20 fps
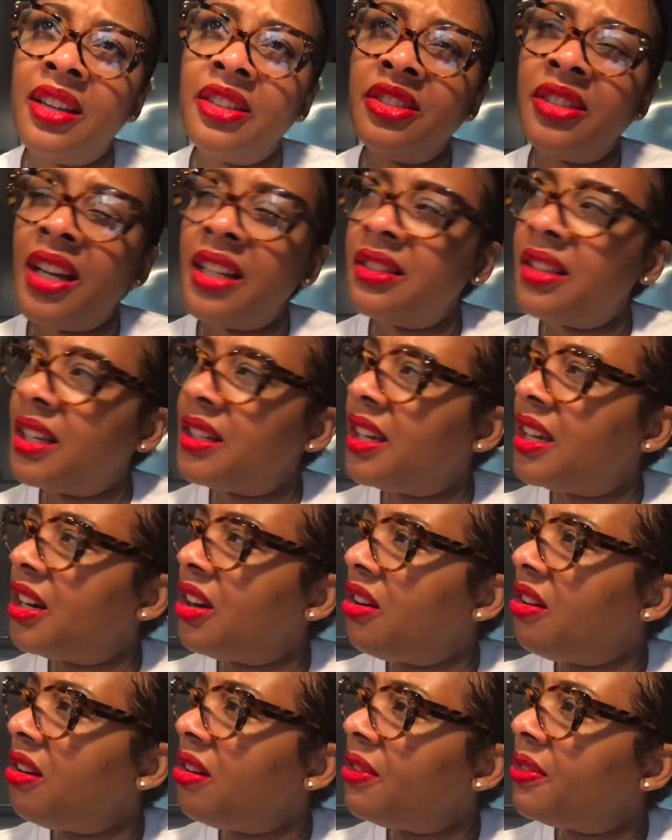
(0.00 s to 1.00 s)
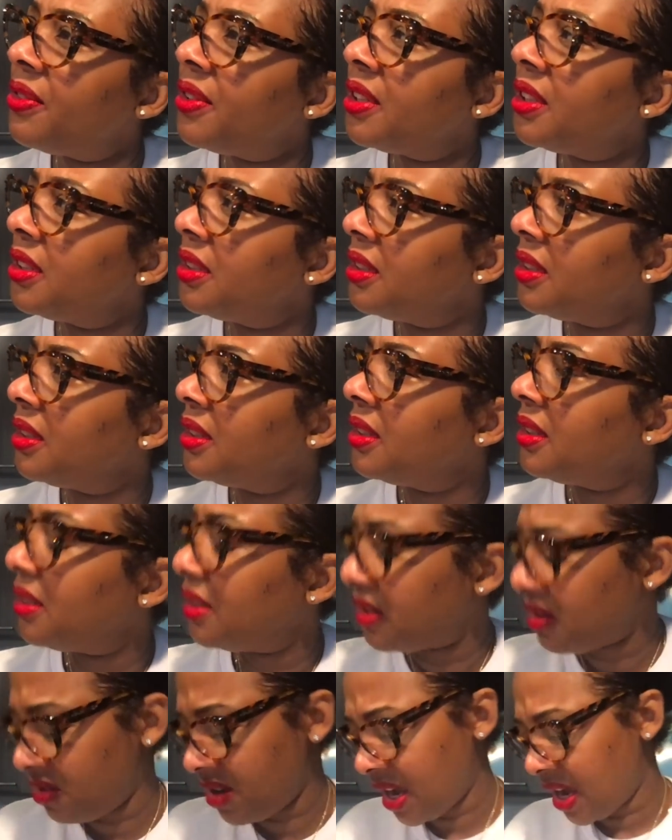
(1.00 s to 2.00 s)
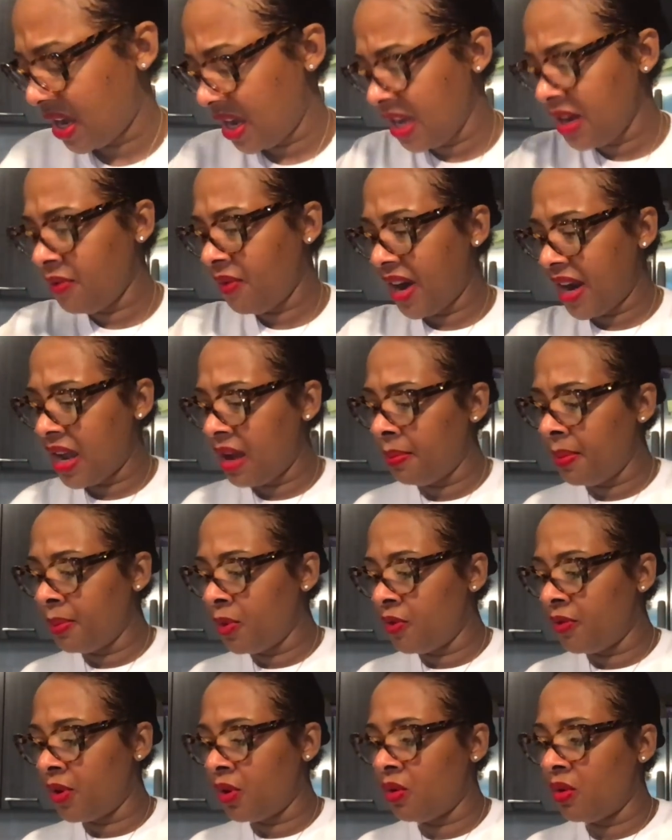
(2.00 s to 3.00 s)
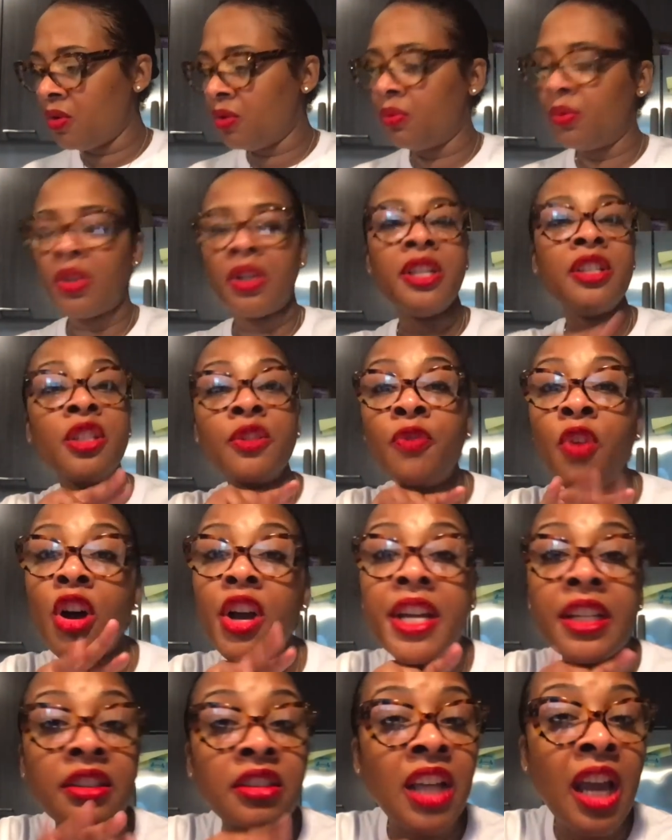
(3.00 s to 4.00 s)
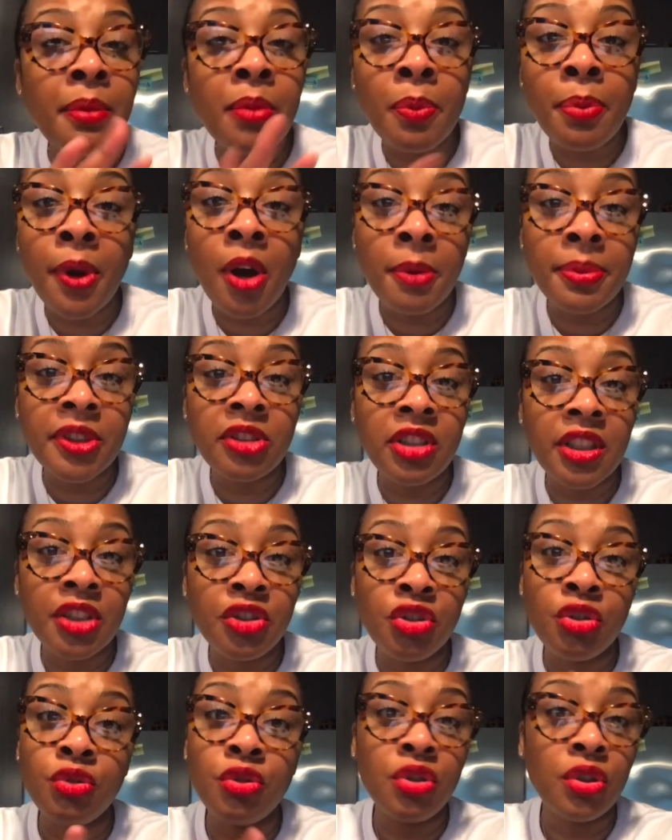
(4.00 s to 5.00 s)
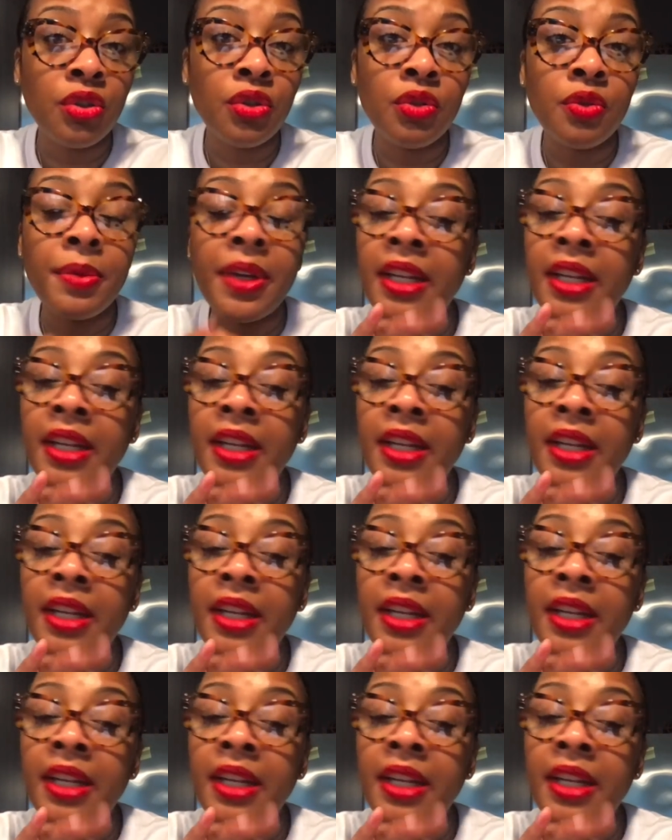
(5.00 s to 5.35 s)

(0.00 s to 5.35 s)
Should I take that off? Okay, anyway, I'm moving on. This is for entertainment purposes, YouTube.